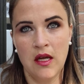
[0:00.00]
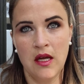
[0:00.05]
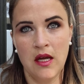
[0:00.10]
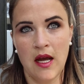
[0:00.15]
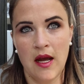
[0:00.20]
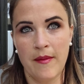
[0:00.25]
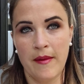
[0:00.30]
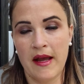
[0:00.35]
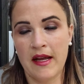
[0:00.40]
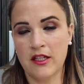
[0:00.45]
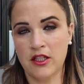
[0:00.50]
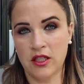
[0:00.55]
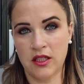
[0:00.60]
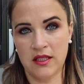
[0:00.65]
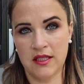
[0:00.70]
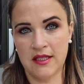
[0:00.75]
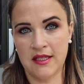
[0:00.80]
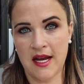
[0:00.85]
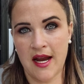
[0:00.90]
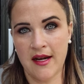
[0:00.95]
I'm actually
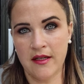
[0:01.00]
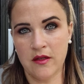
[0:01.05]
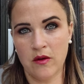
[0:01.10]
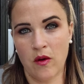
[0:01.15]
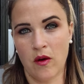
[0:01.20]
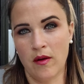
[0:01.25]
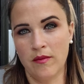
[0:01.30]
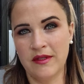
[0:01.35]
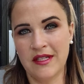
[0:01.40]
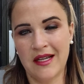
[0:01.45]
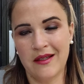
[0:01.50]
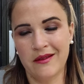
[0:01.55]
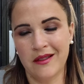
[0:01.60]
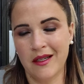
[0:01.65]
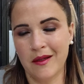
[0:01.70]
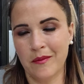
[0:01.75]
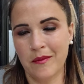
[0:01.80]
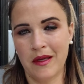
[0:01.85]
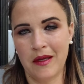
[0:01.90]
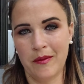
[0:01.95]
status quo. I'm down
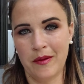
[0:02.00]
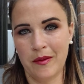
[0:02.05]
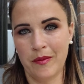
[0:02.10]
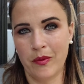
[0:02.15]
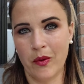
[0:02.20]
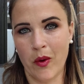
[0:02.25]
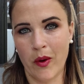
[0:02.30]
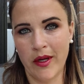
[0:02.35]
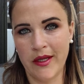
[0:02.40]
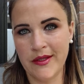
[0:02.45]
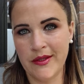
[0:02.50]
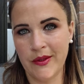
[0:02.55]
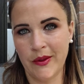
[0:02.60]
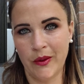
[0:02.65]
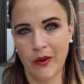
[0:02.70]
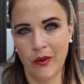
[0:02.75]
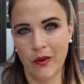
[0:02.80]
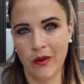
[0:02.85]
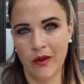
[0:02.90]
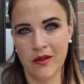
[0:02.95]
like maybe point
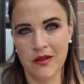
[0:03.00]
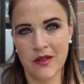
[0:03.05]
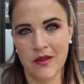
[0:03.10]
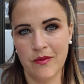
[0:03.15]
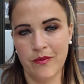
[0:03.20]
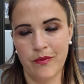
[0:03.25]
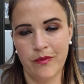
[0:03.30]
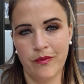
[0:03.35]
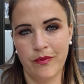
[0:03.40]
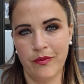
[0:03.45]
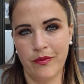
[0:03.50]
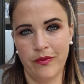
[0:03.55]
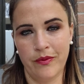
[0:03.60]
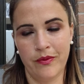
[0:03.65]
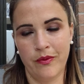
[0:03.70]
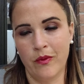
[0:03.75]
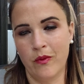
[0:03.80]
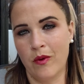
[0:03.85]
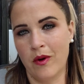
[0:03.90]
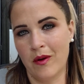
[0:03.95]
0.2 or
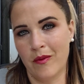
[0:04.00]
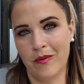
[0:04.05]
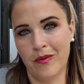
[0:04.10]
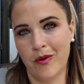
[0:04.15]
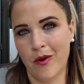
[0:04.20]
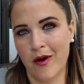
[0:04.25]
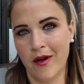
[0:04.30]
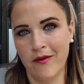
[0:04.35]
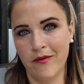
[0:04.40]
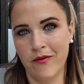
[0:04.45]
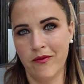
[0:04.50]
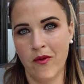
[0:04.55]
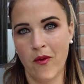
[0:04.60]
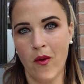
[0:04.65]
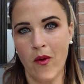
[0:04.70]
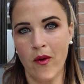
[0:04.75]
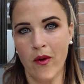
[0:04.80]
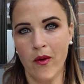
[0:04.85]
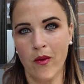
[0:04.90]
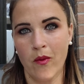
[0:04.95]
4.4
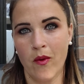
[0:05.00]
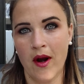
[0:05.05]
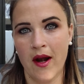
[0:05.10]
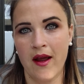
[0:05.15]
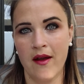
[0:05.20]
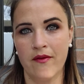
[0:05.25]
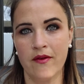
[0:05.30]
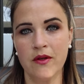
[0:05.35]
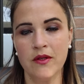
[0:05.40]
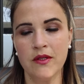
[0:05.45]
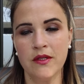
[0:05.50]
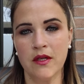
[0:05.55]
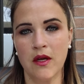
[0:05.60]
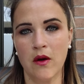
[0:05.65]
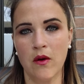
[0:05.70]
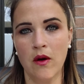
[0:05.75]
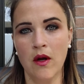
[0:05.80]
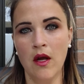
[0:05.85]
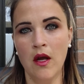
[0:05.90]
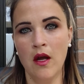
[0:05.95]
or whatever.
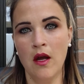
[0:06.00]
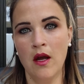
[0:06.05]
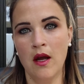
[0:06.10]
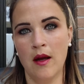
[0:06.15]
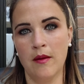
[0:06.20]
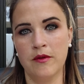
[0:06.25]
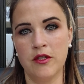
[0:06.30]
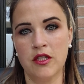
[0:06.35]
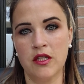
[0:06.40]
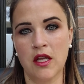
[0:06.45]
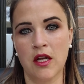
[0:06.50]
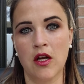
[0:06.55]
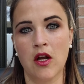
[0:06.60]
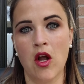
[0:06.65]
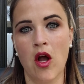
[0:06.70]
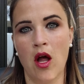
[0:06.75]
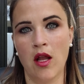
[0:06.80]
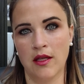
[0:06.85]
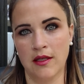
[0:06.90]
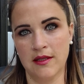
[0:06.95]
So I'm just going to
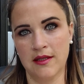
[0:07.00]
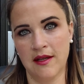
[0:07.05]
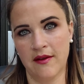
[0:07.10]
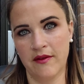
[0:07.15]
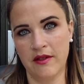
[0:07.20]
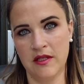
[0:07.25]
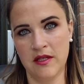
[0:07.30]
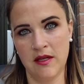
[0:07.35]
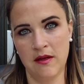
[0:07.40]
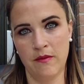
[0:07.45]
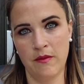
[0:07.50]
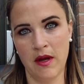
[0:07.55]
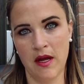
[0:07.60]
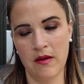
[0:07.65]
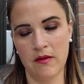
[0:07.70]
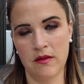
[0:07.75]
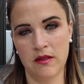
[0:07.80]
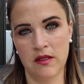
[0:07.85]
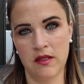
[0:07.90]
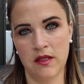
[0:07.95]
call it 17
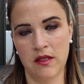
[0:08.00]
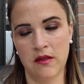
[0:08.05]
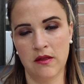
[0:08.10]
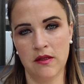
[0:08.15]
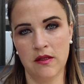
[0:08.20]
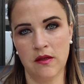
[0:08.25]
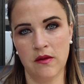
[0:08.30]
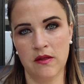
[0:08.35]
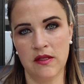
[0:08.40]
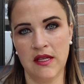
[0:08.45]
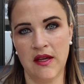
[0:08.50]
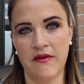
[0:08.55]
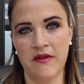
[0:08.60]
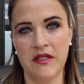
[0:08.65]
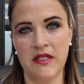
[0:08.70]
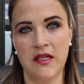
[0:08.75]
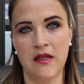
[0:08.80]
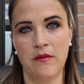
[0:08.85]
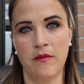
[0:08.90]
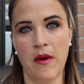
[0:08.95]
pounds still. So
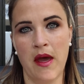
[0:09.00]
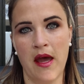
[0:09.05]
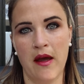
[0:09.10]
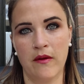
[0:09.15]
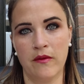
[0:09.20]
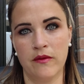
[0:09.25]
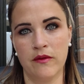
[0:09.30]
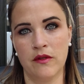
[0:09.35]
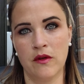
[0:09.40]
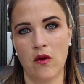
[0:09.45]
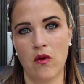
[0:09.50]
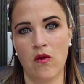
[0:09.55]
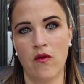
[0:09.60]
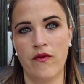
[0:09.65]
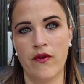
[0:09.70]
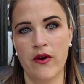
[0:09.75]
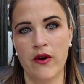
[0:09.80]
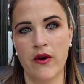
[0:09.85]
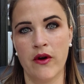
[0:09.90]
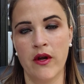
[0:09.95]
17 pounds
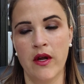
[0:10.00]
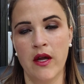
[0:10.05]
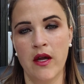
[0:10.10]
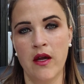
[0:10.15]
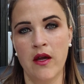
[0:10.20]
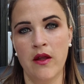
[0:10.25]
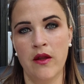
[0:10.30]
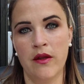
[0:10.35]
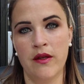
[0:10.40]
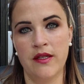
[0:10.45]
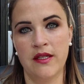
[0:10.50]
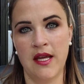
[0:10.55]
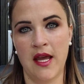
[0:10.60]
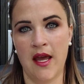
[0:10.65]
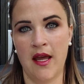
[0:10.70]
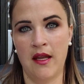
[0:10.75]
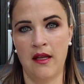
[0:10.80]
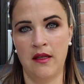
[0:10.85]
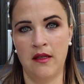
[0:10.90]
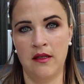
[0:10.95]
over
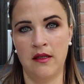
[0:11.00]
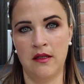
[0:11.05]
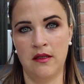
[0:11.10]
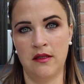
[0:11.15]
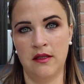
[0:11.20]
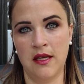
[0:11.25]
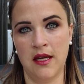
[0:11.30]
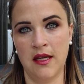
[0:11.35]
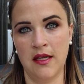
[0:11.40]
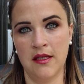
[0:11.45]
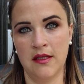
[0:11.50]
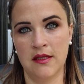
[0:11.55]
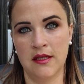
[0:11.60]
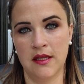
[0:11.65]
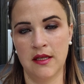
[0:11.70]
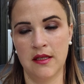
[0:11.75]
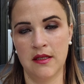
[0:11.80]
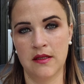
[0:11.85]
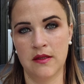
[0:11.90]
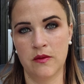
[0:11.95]
10 days
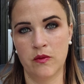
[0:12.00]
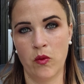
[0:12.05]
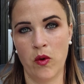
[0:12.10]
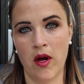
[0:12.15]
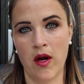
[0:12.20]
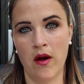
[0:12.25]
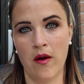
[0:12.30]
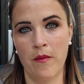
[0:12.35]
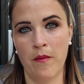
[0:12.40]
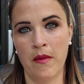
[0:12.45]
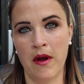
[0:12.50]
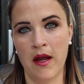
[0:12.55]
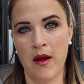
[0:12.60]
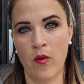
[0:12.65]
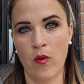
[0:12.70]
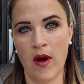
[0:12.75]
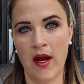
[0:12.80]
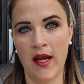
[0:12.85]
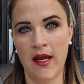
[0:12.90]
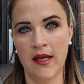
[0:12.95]
is where my
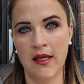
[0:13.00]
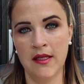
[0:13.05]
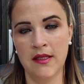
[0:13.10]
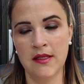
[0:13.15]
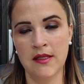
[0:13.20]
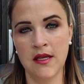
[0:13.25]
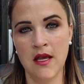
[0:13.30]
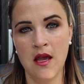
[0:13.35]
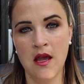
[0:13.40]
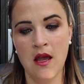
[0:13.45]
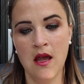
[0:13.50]
weight is.